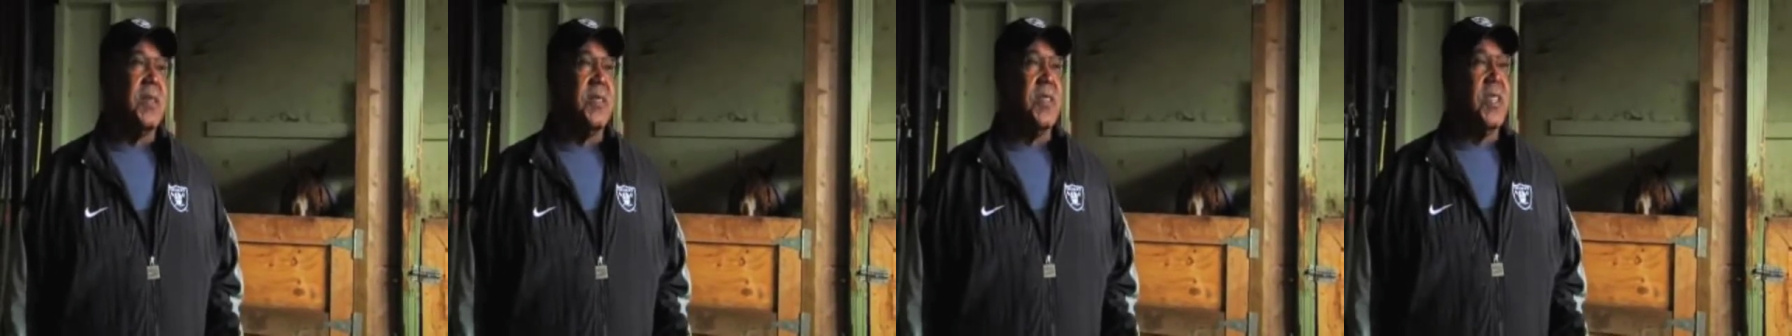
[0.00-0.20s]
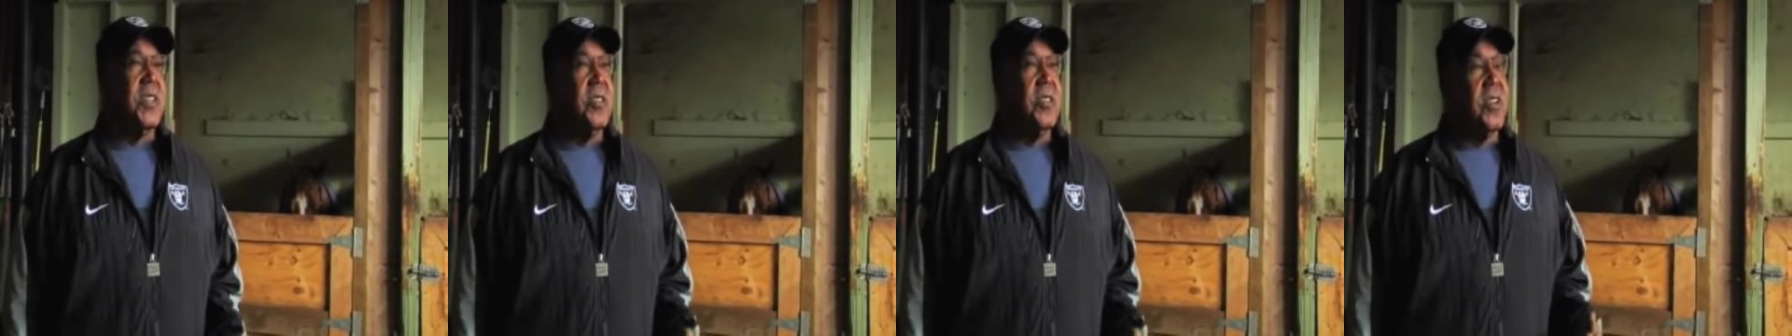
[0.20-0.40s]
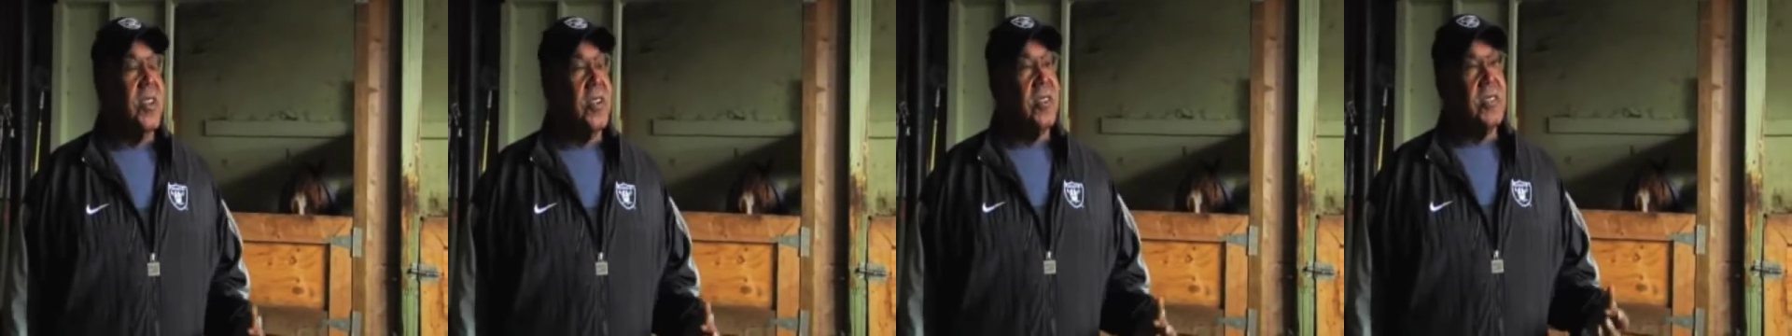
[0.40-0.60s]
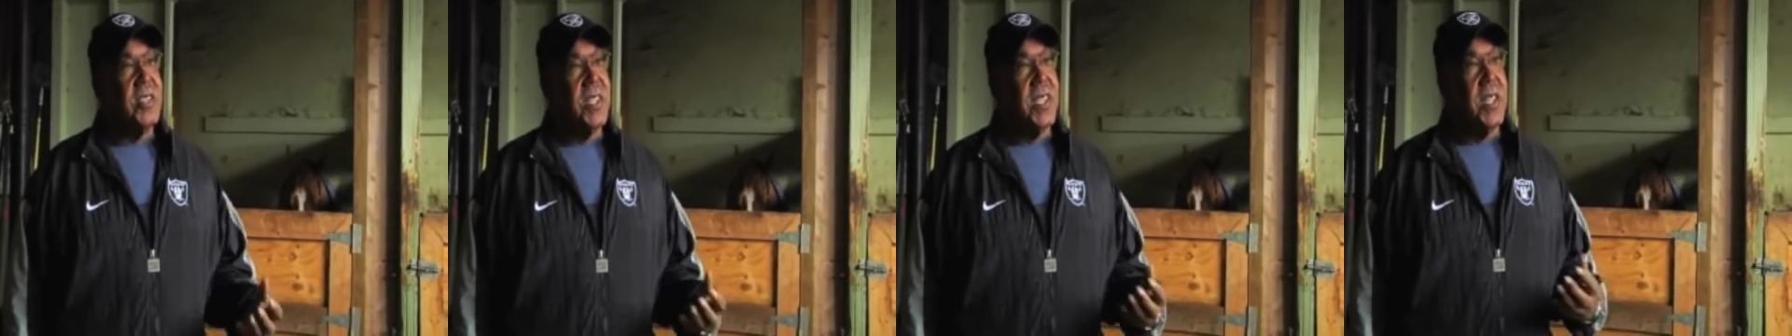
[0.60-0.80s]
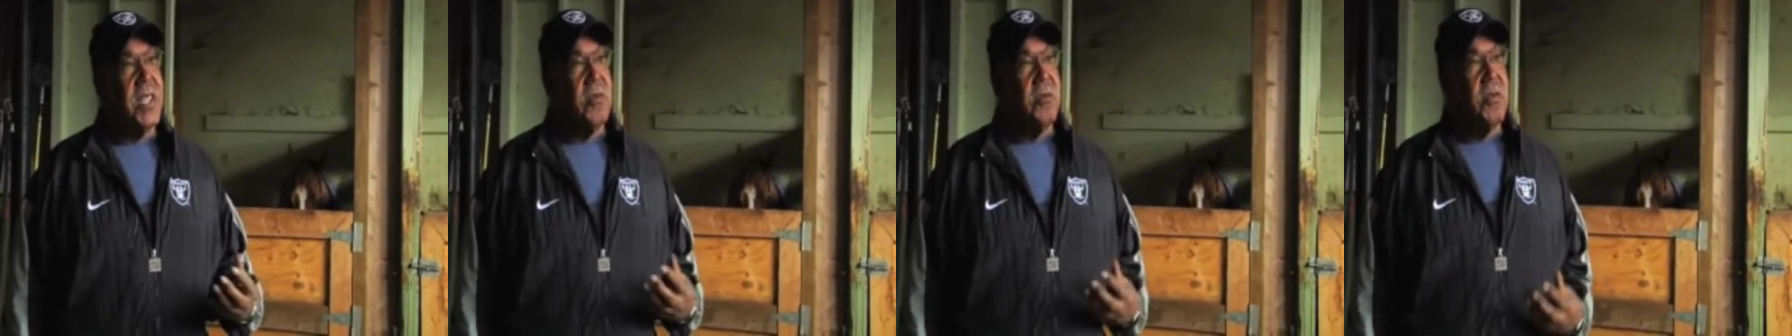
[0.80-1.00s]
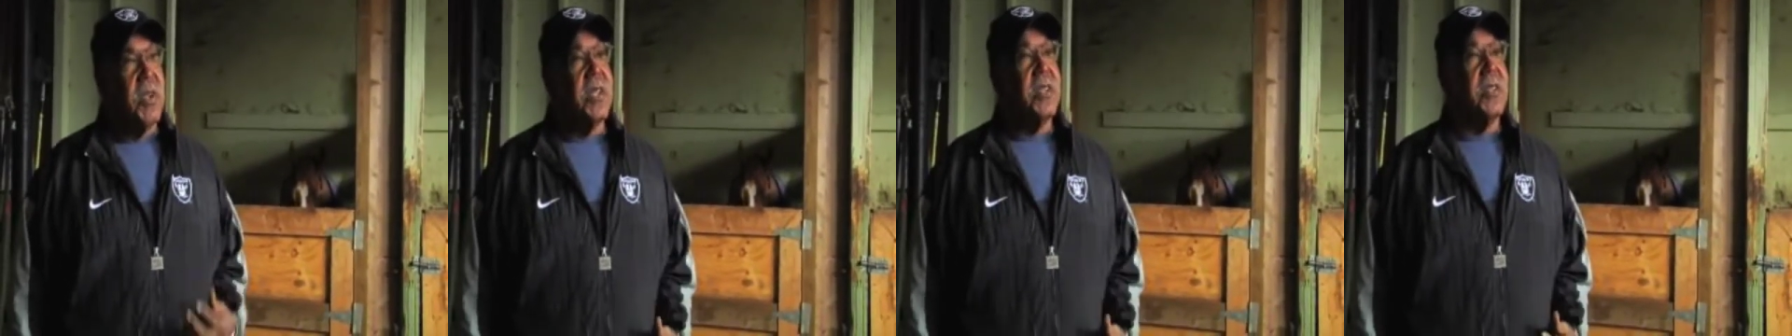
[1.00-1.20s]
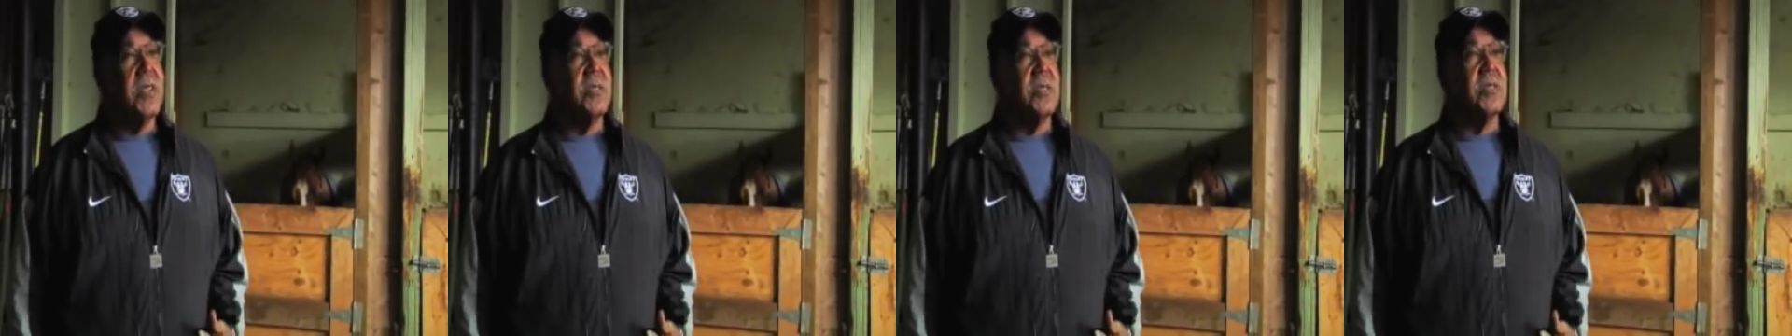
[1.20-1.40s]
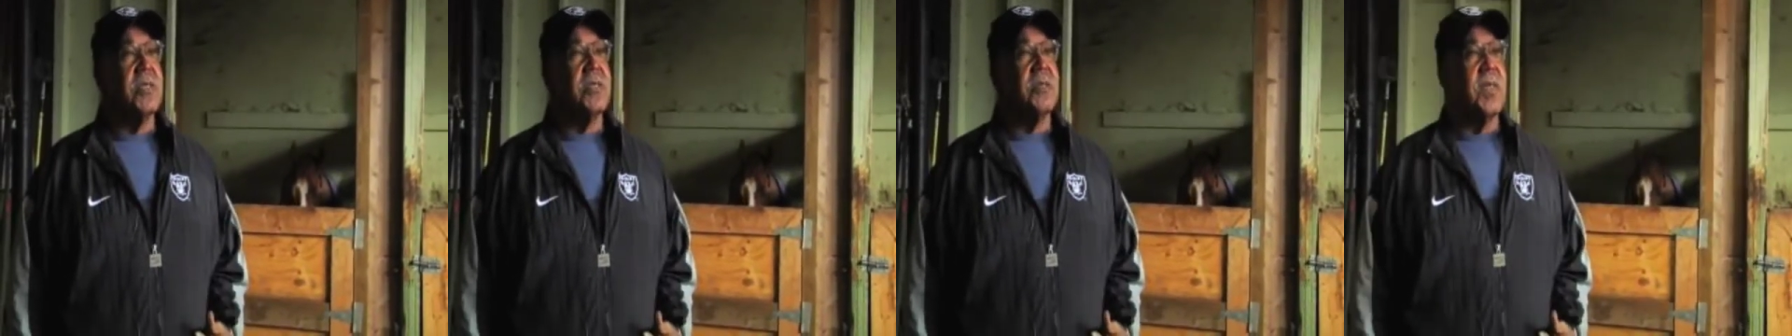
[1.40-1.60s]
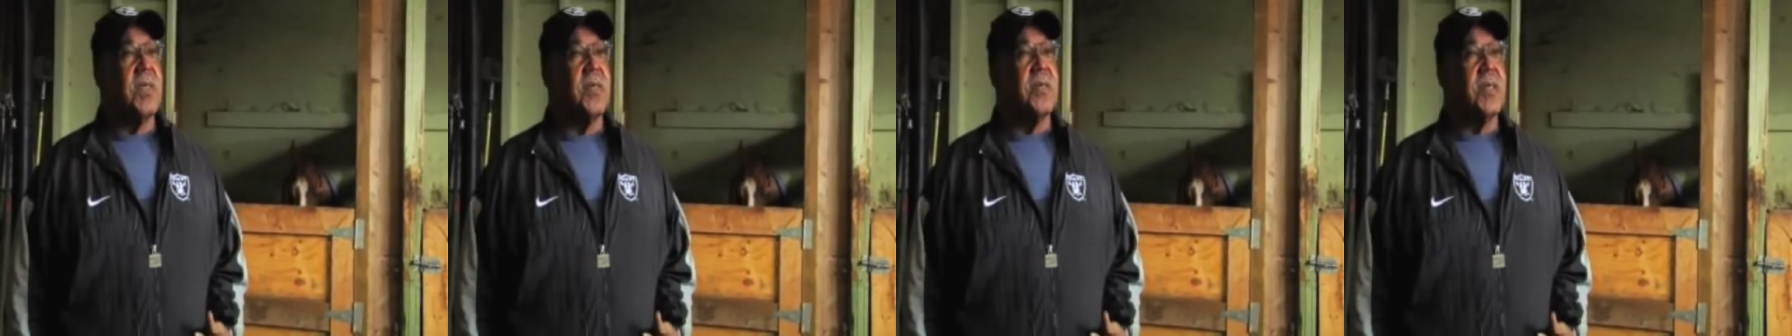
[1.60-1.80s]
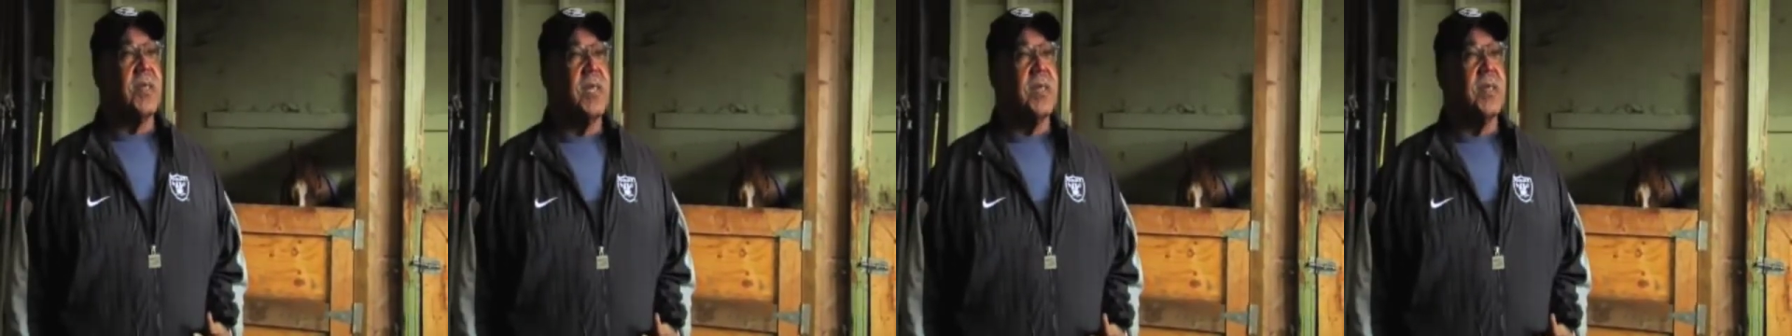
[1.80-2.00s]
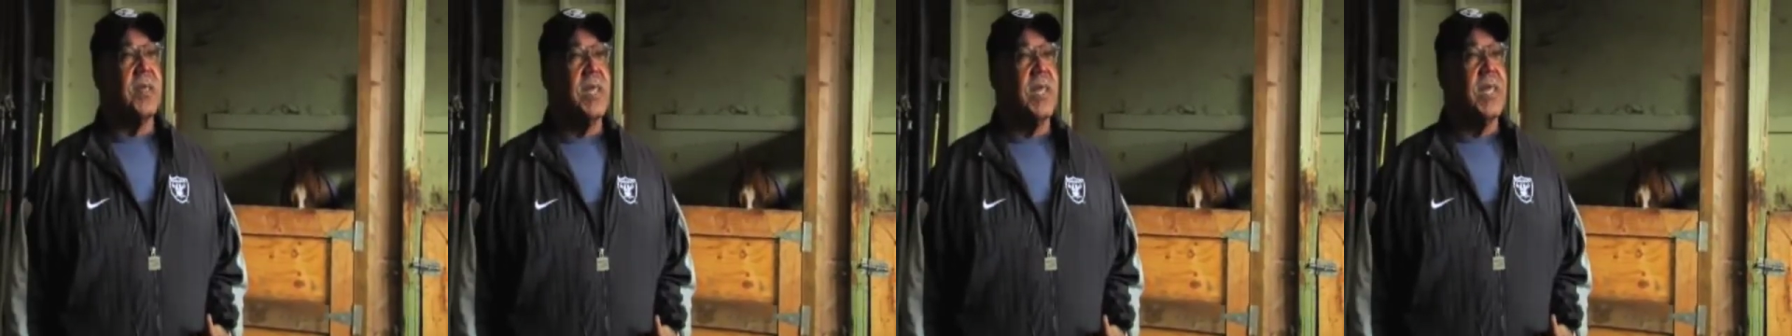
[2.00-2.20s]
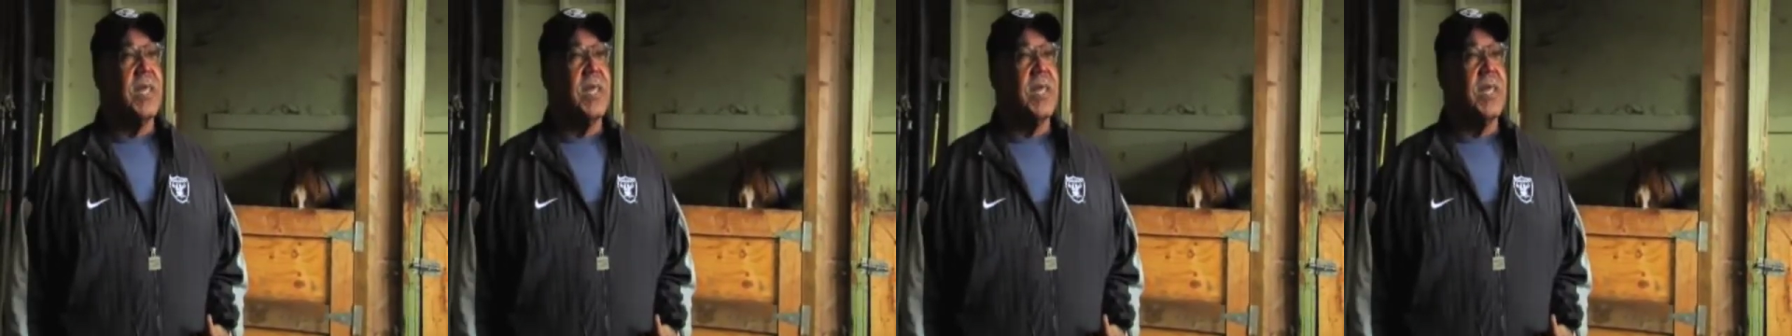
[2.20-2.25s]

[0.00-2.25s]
then you learn to get rid of those 3 things.